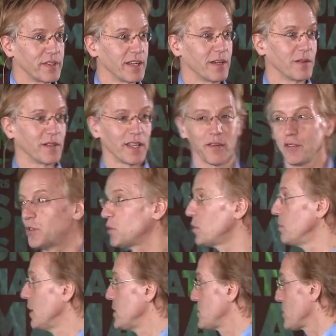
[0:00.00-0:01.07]
They only have a
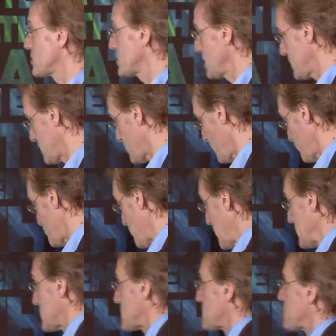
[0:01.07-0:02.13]
two-dimensional sense of
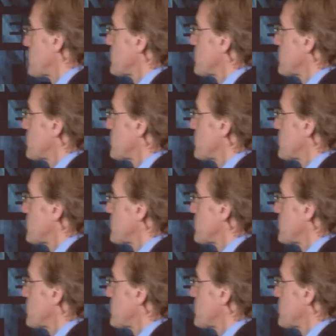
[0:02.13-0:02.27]
space.